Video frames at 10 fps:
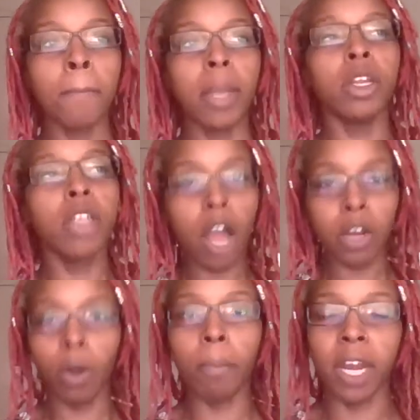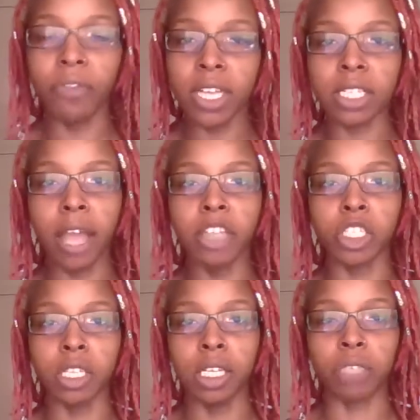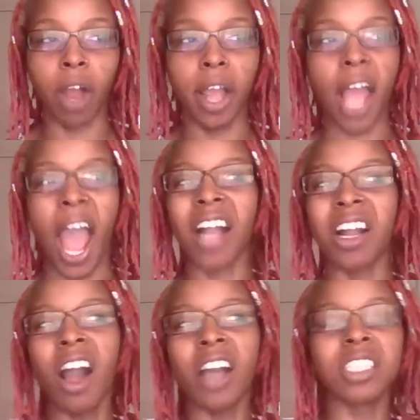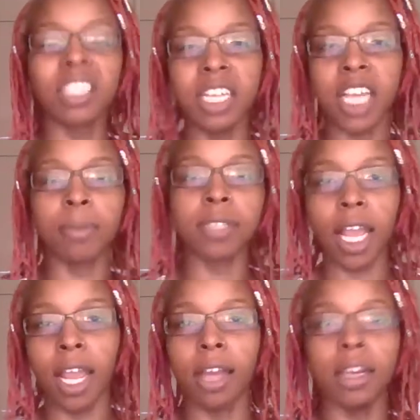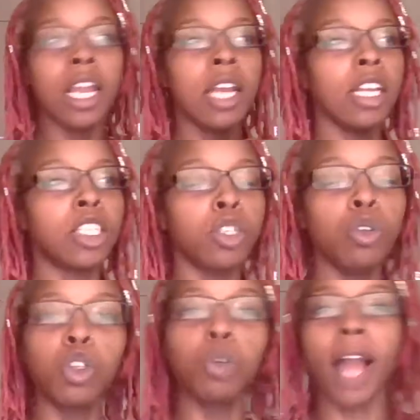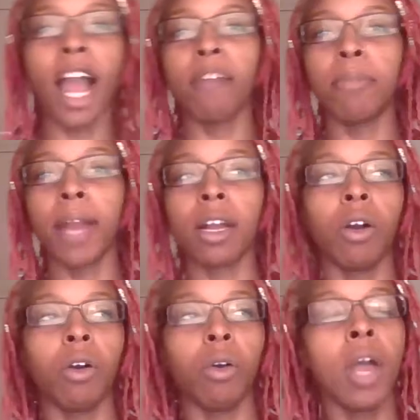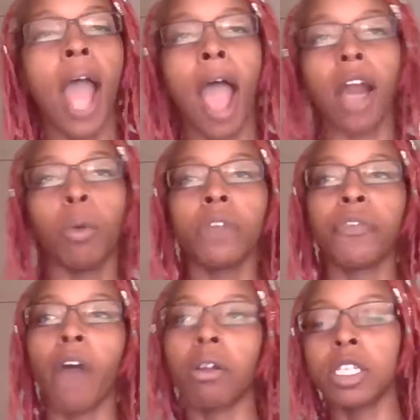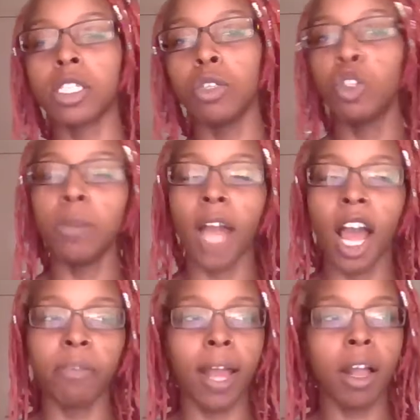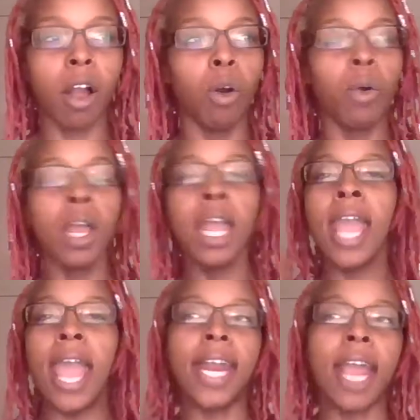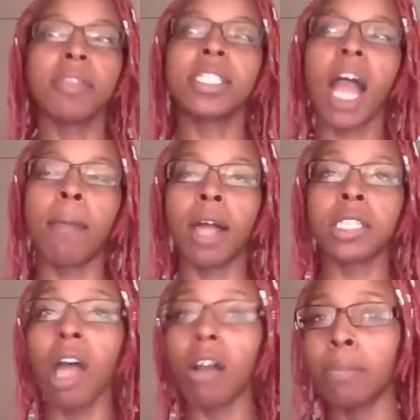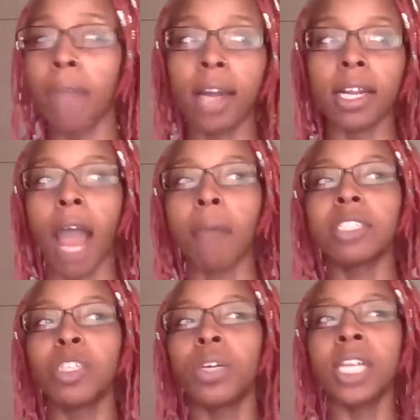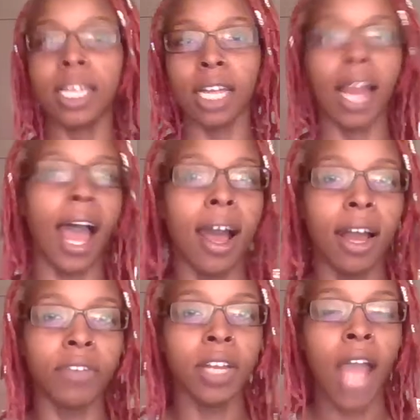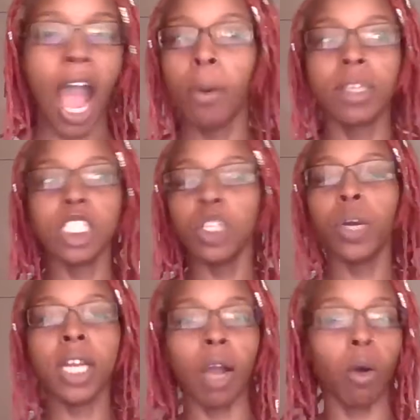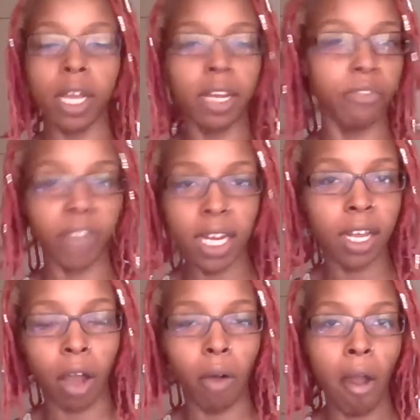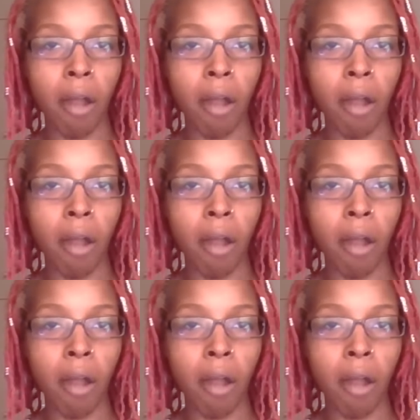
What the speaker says: Do y'all know what manifestation is, right? I constantly kept saying this YouTube live black hole. I don't want to fall in this YouTube live black hole. And every time I talked about it, I was doing it in a live. I wasn't doing it in a video.